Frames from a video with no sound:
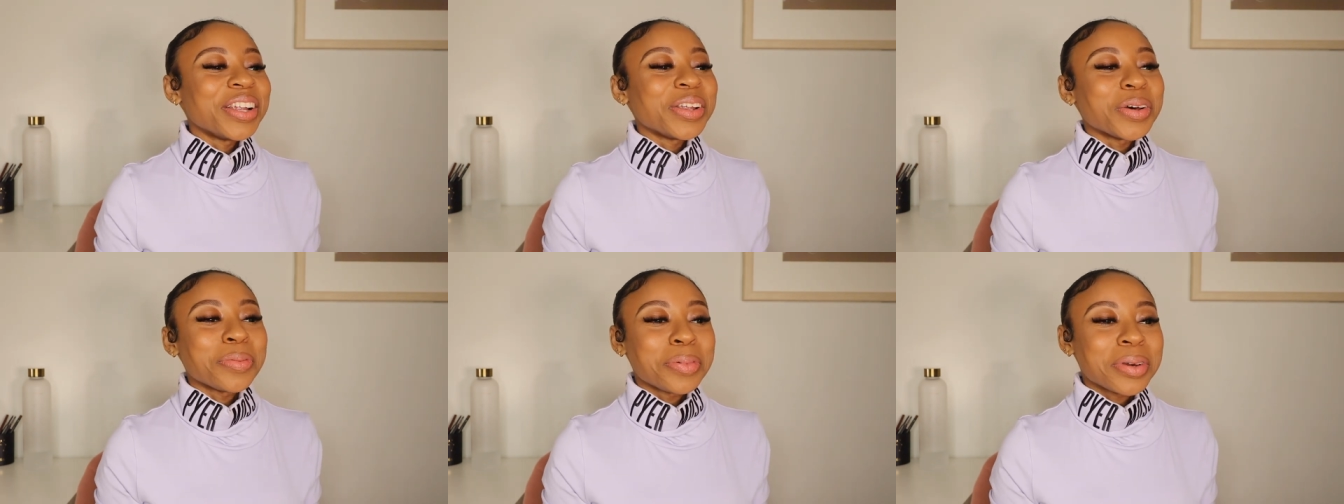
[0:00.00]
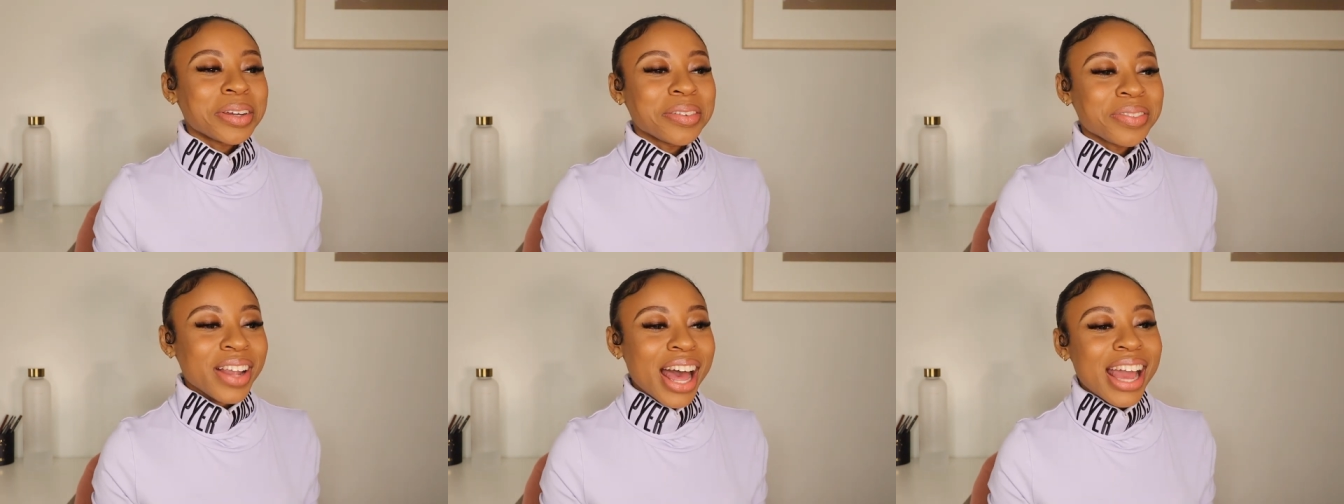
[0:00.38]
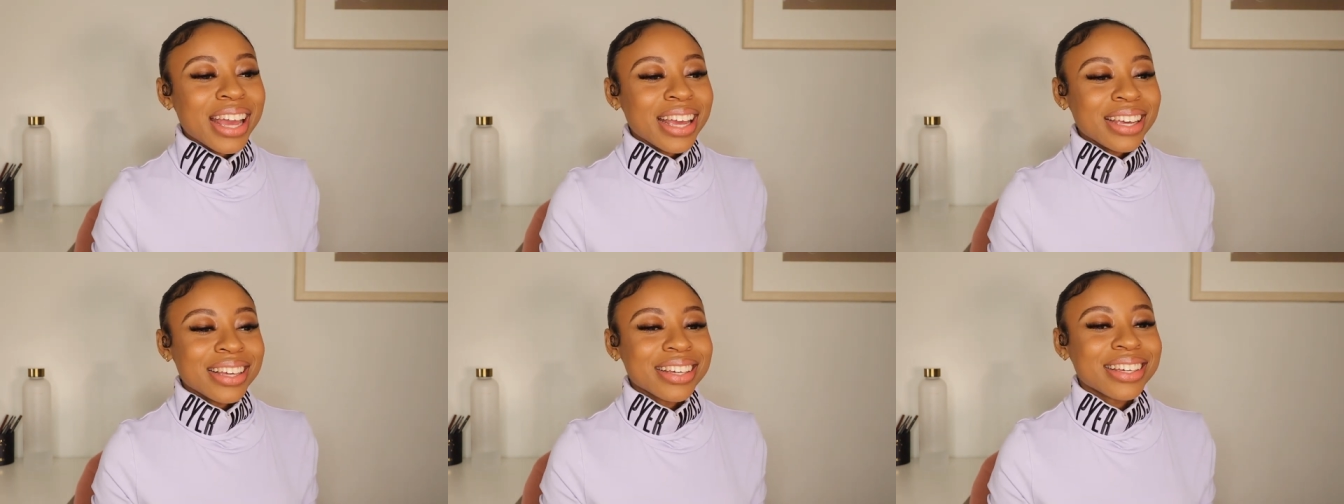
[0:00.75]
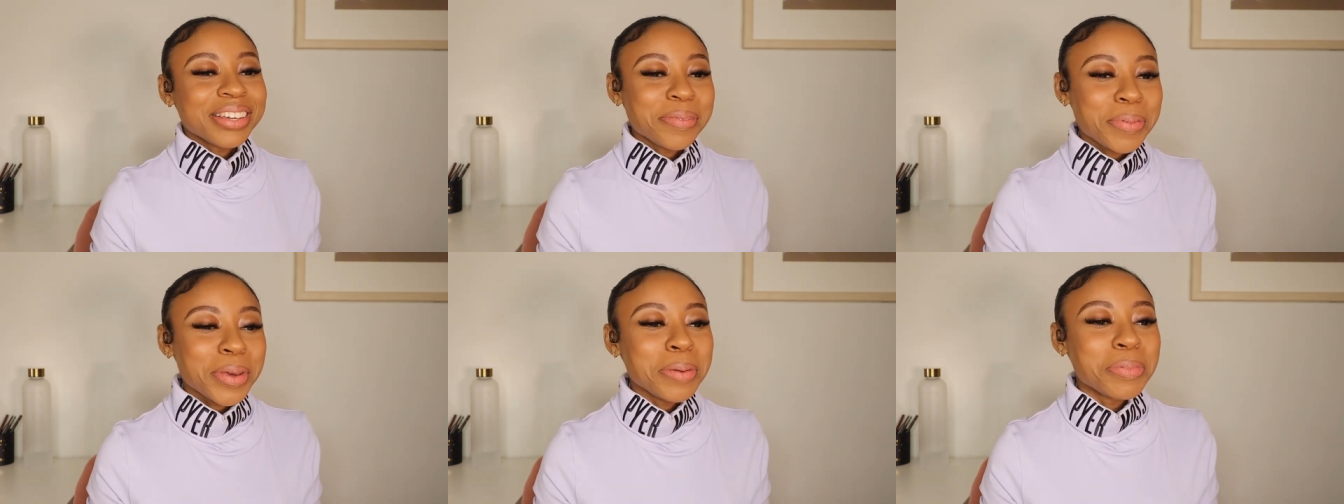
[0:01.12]
a little bit of
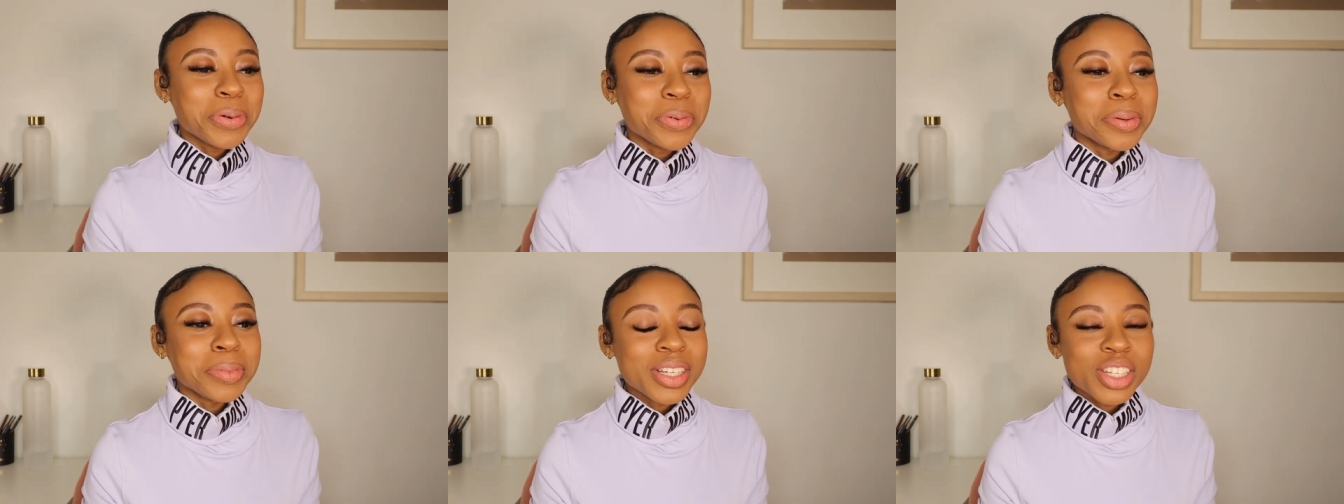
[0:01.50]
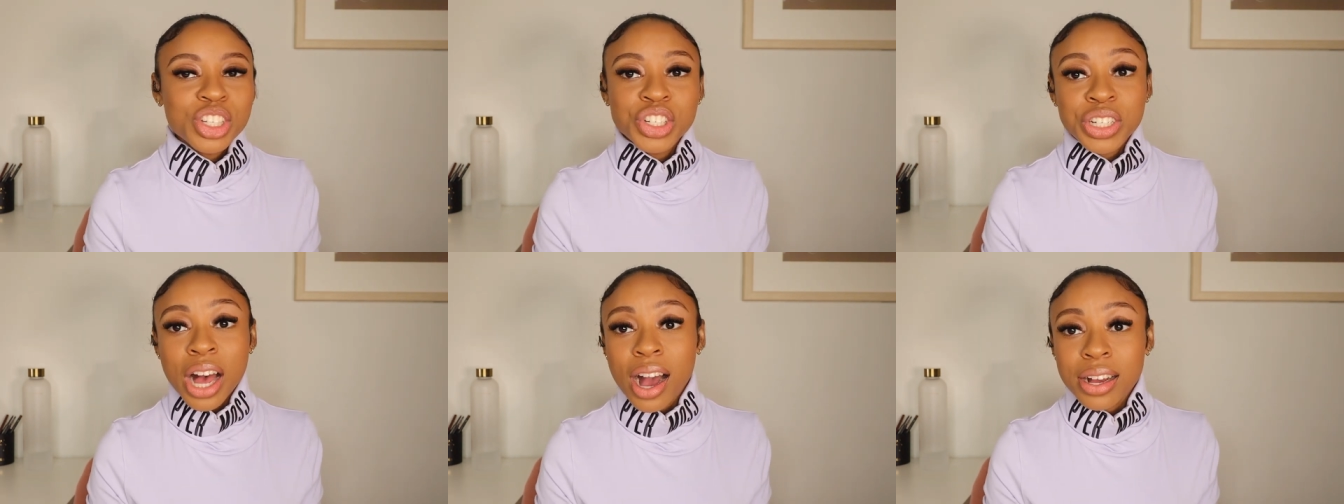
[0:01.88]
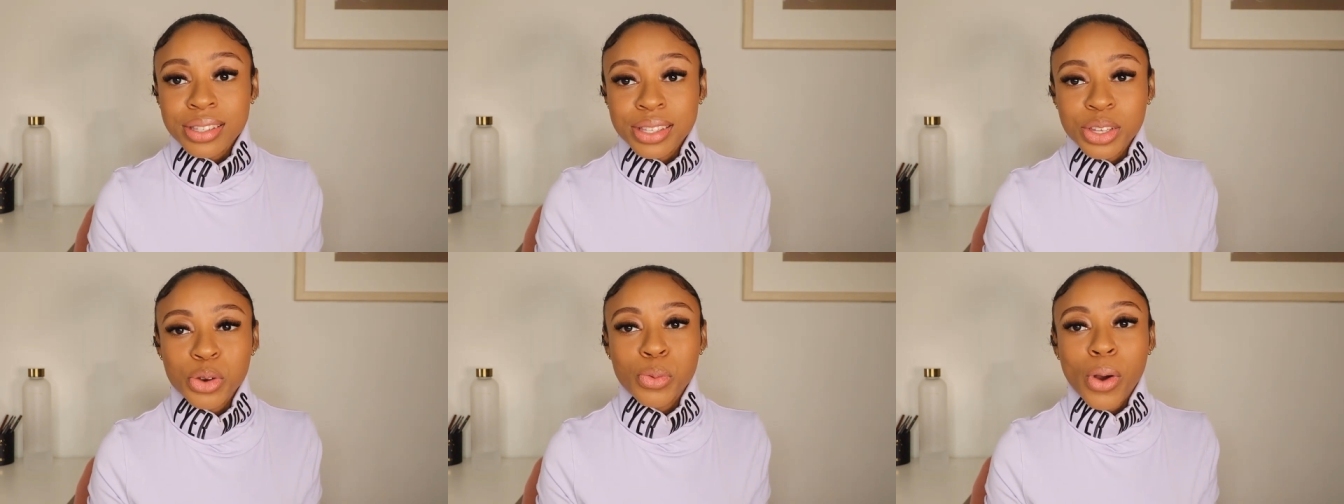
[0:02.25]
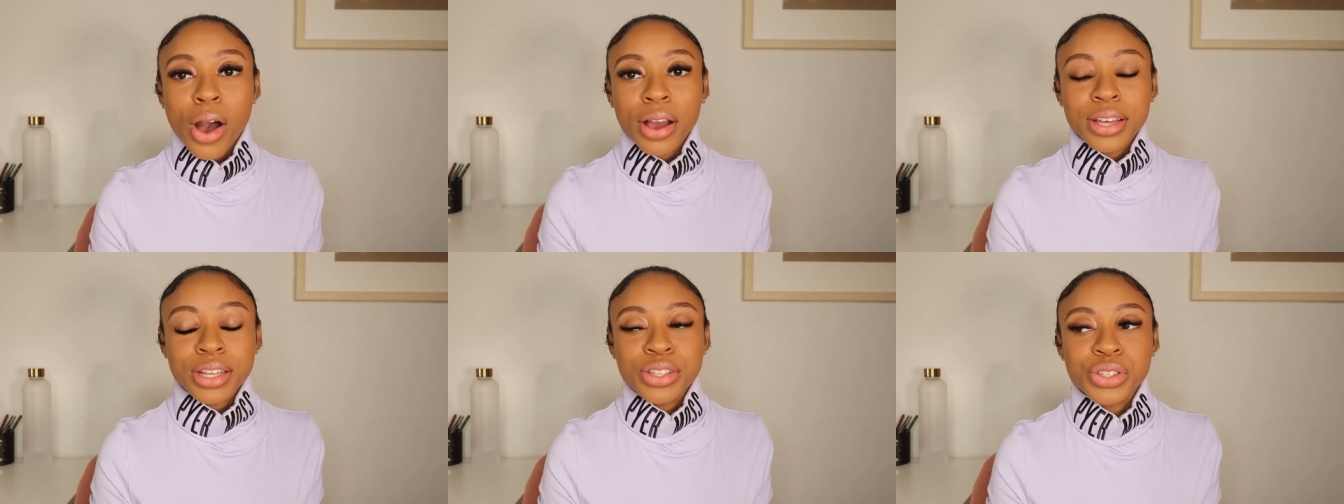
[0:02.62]
like people would be shocked to
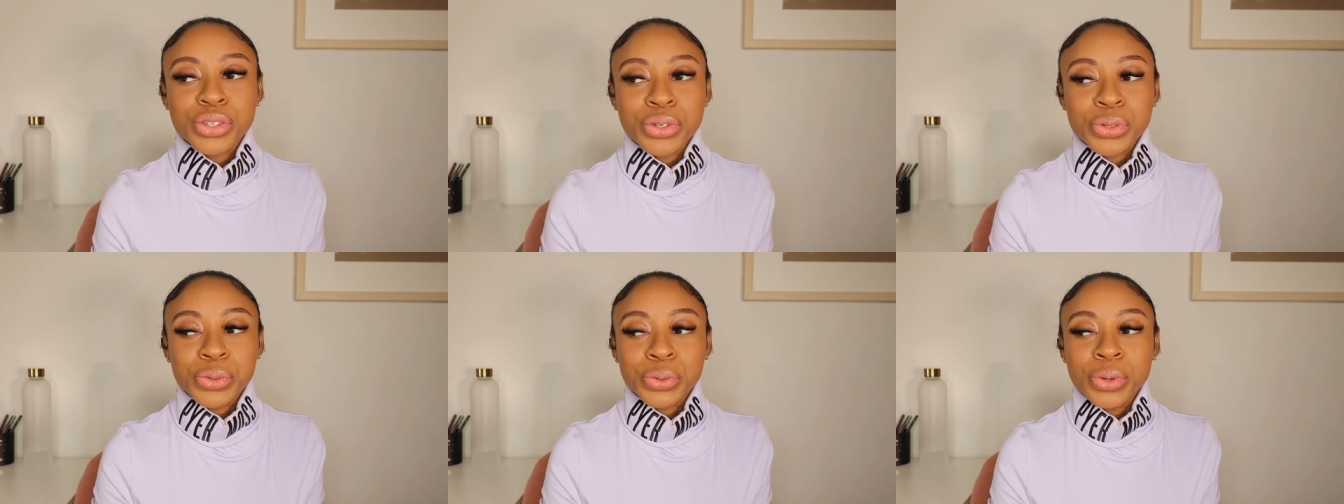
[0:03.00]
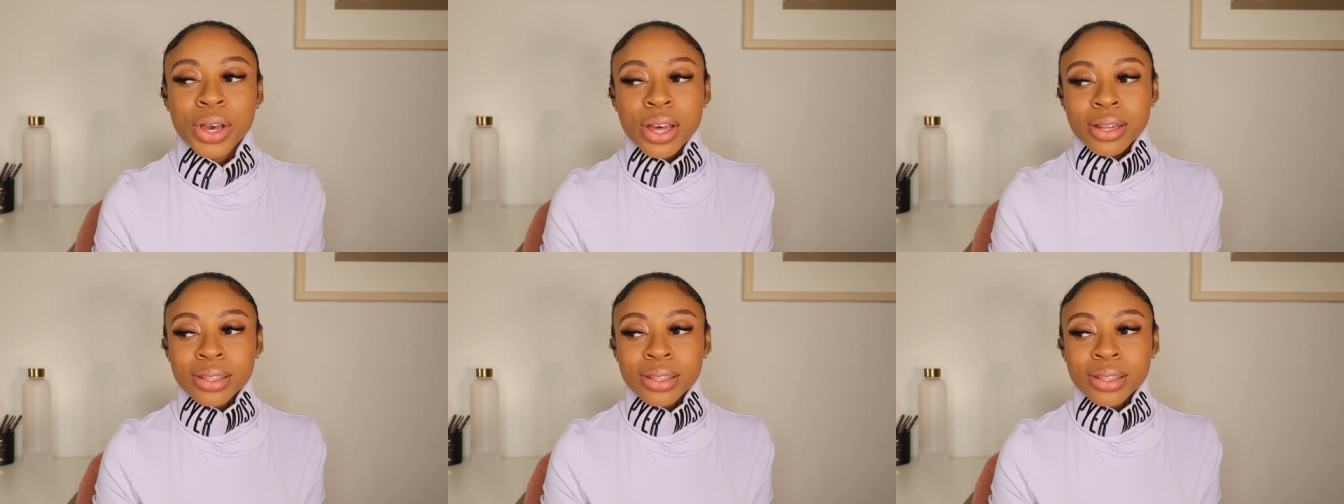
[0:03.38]
walk into